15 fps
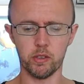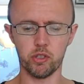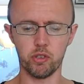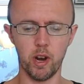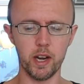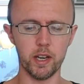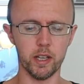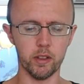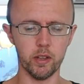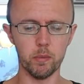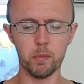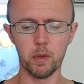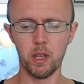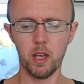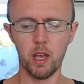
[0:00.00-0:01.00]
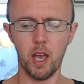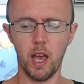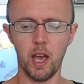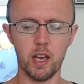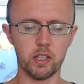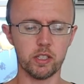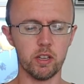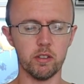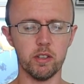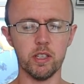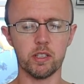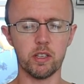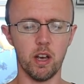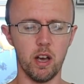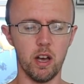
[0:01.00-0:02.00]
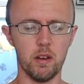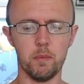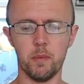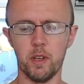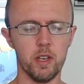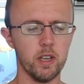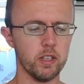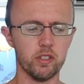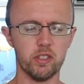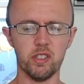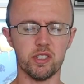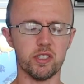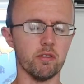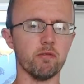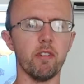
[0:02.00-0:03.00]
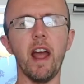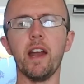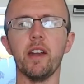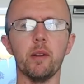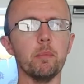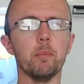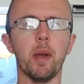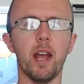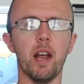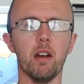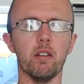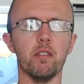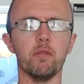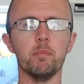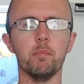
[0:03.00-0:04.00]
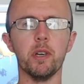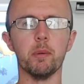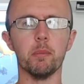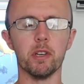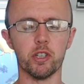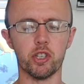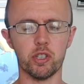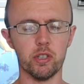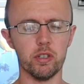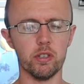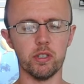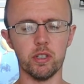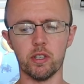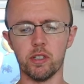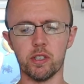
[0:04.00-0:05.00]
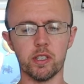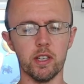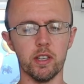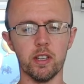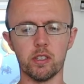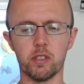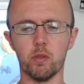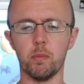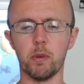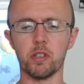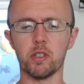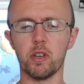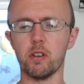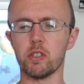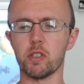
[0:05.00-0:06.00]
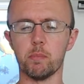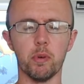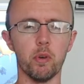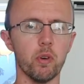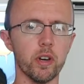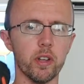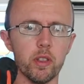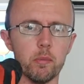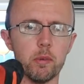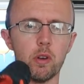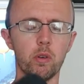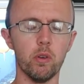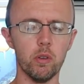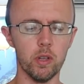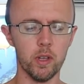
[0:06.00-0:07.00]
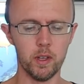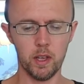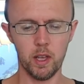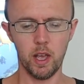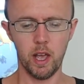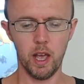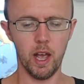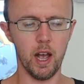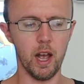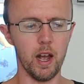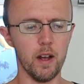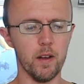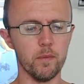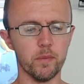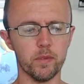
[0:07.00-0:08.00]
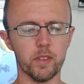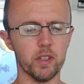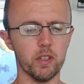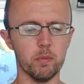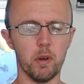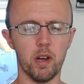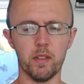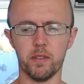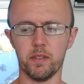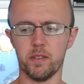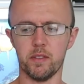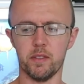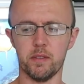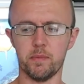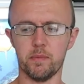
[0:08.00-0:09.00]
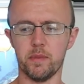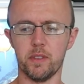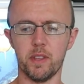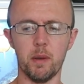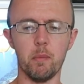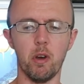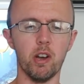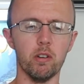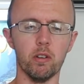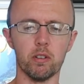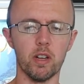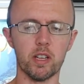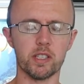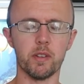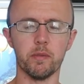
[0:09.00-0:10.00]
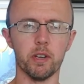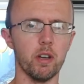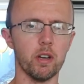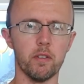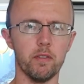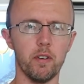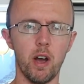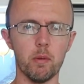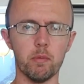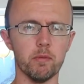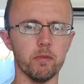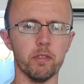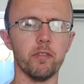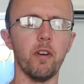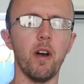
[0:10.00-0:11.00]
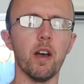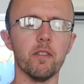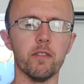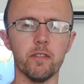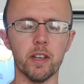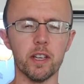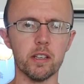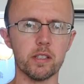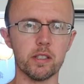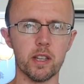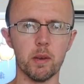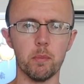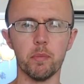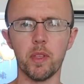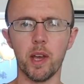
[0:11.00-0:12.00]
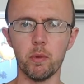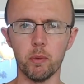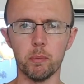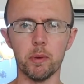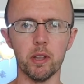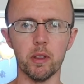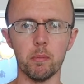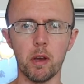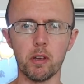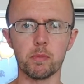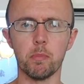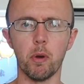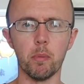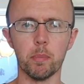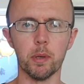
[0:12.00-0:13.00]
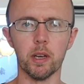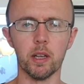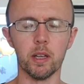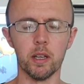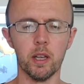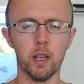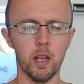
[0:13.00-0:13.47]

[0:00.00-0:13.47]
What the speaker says: training them. So these are just a random pair of minimalist shoes. You can see there's almost no support in them at all. They might look like something like a Vibram 5 Fingers. They would be the most popular